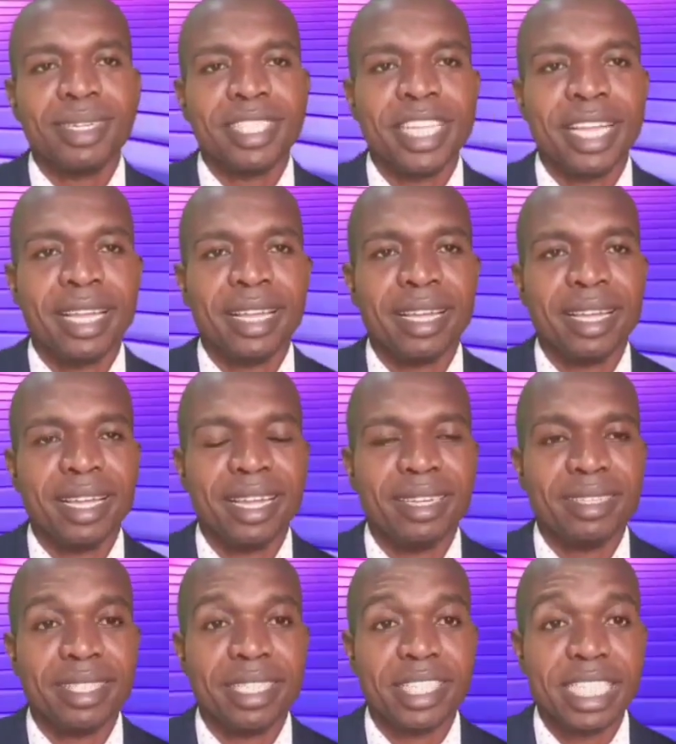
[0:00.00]
the
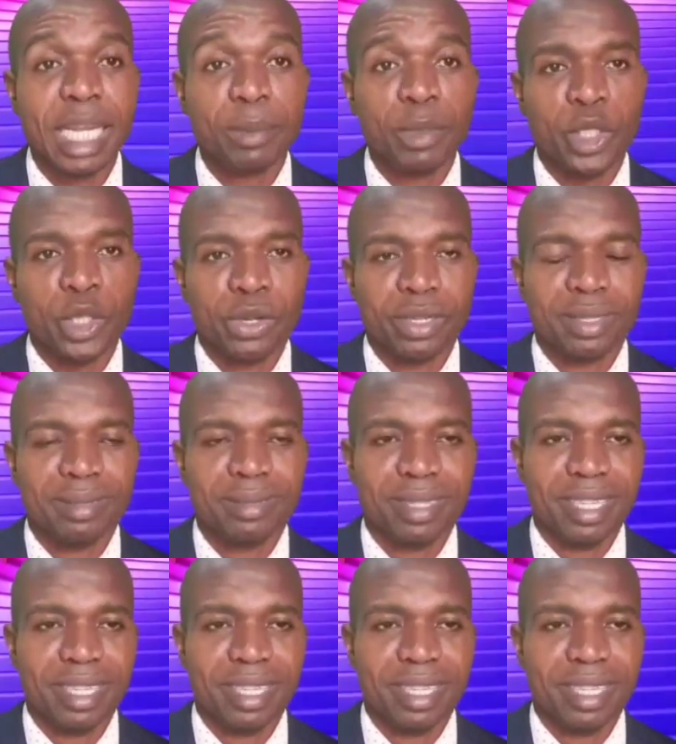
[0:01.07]
deception